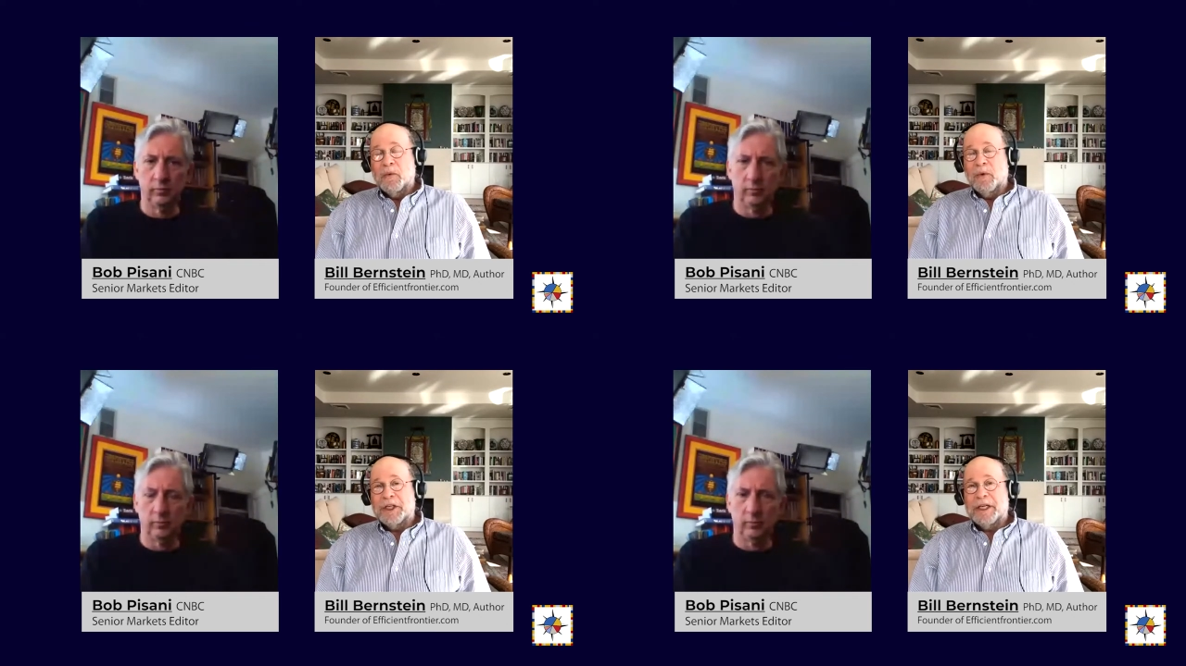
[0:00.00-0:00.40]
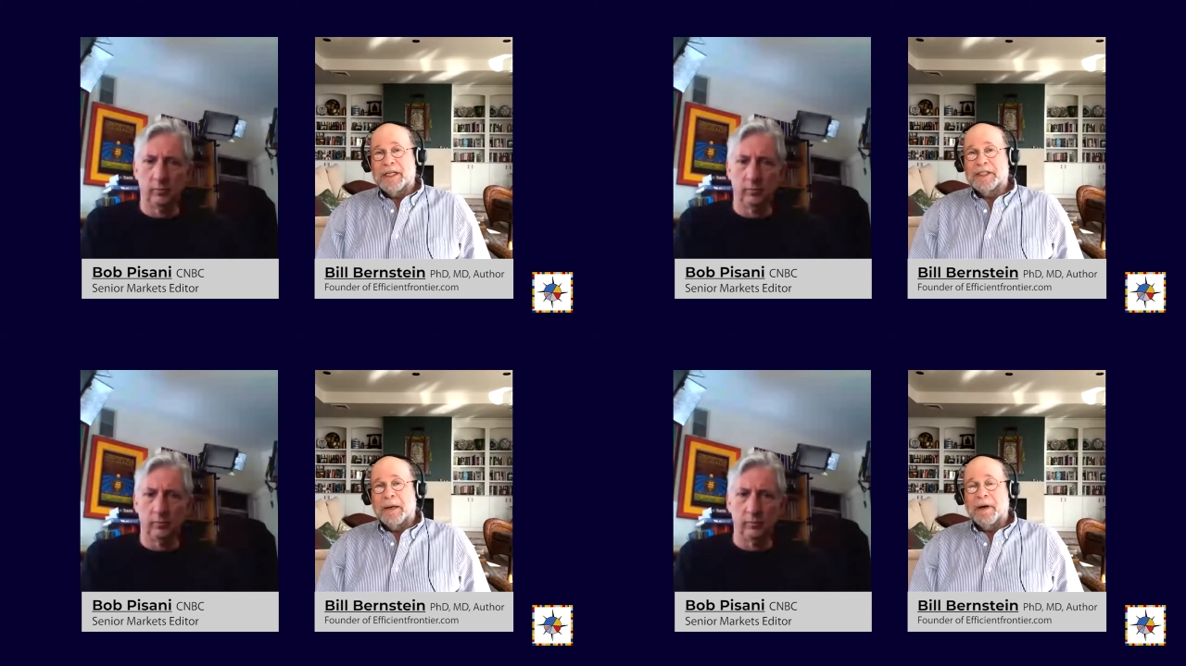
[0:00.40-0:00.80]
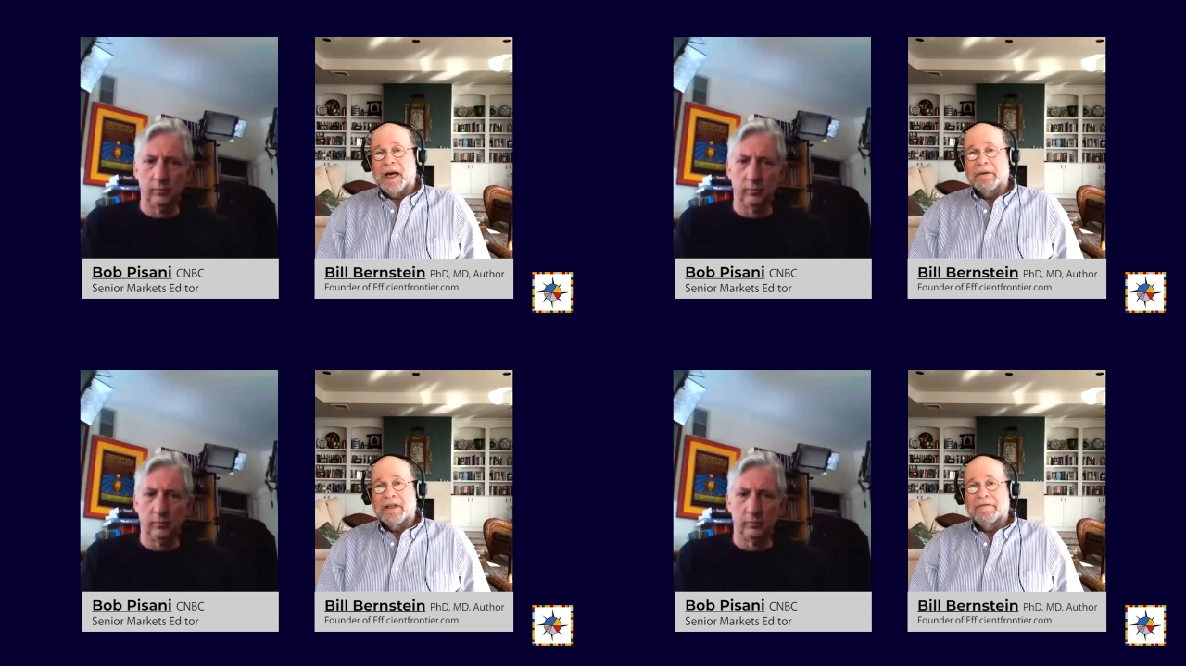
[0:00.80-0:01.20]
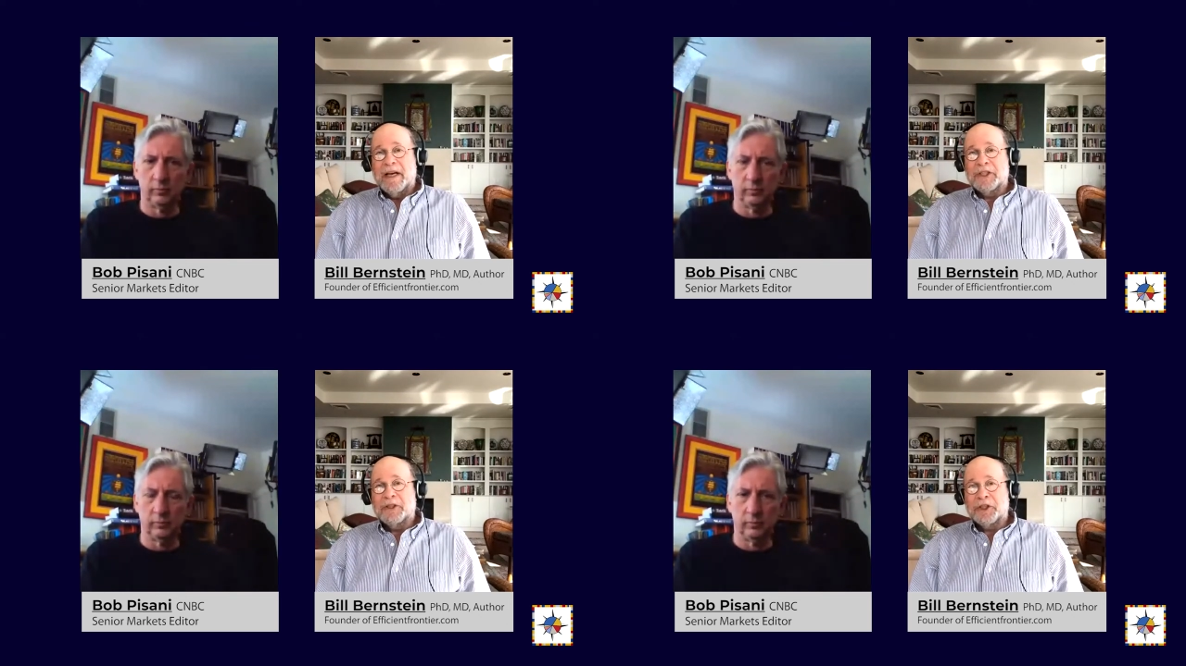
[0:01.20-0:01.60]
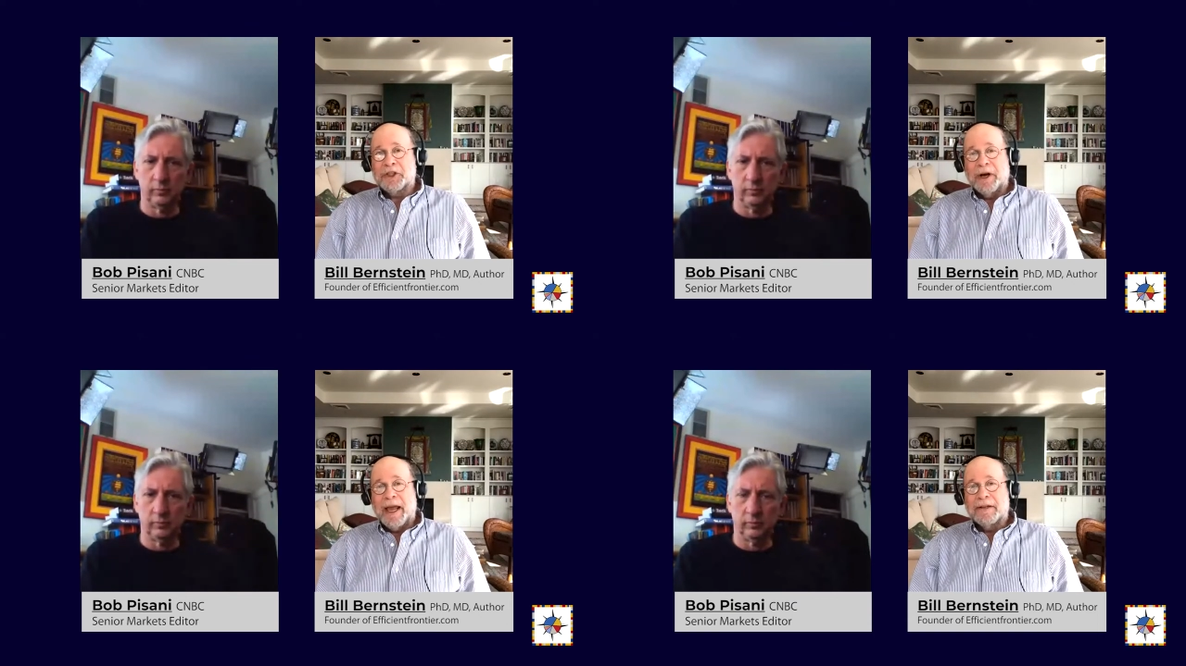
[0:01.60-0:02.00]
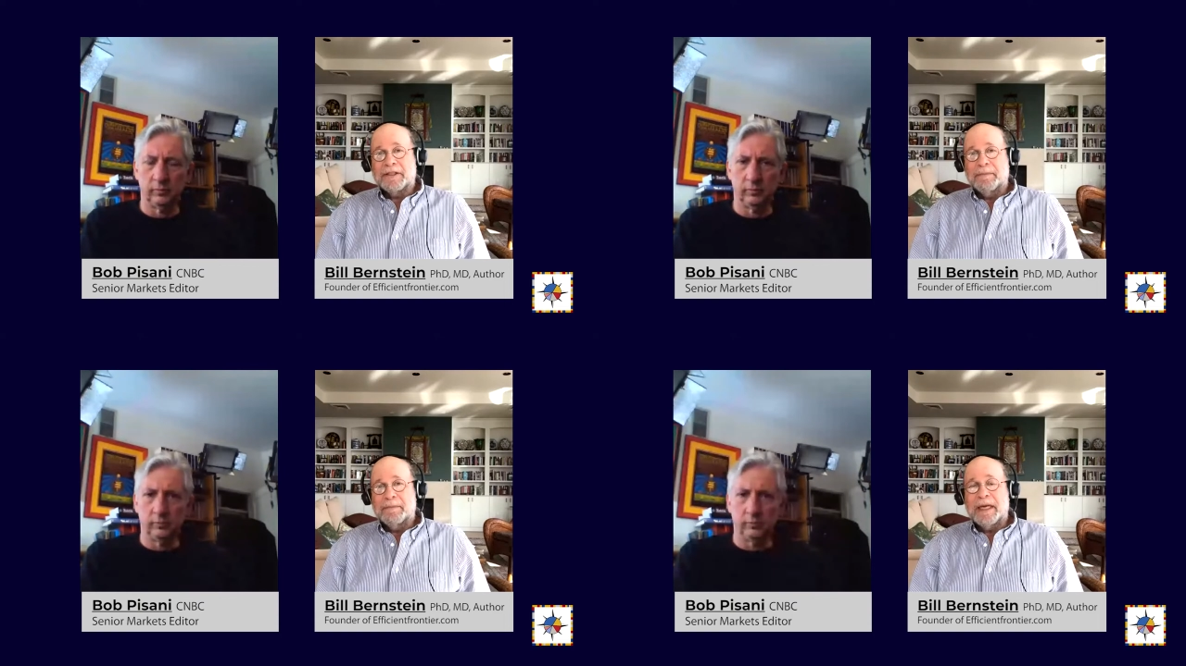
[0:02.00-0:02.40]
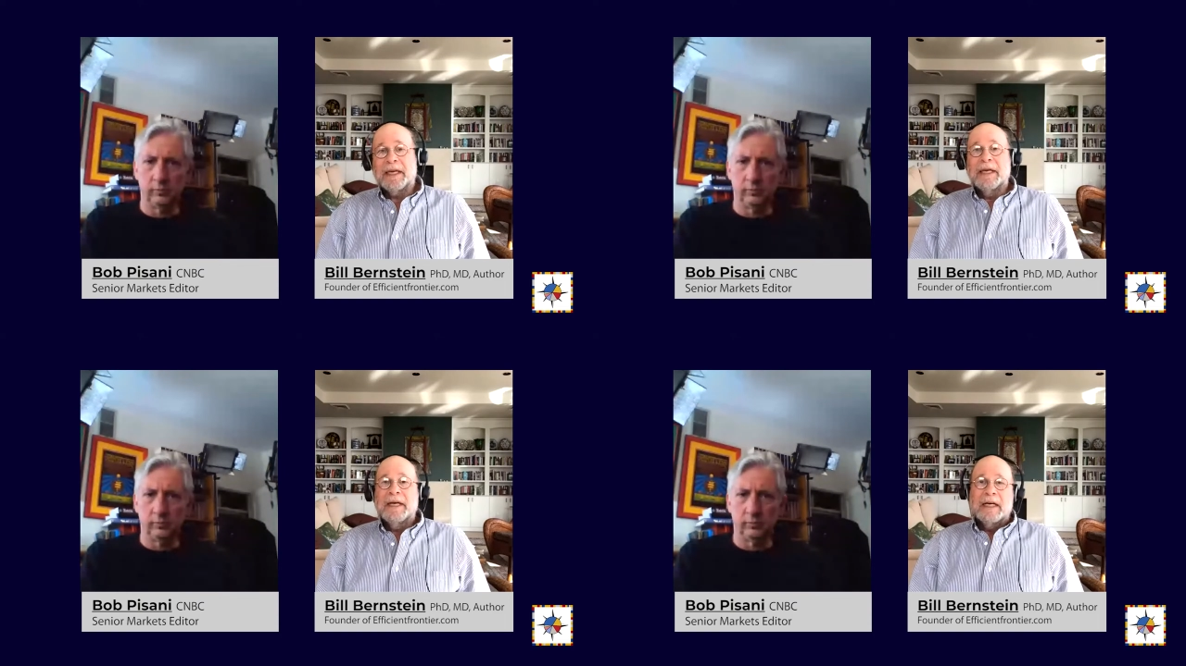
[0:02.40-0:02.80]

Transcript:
Speaker 1: which is that bubble investors turn out to be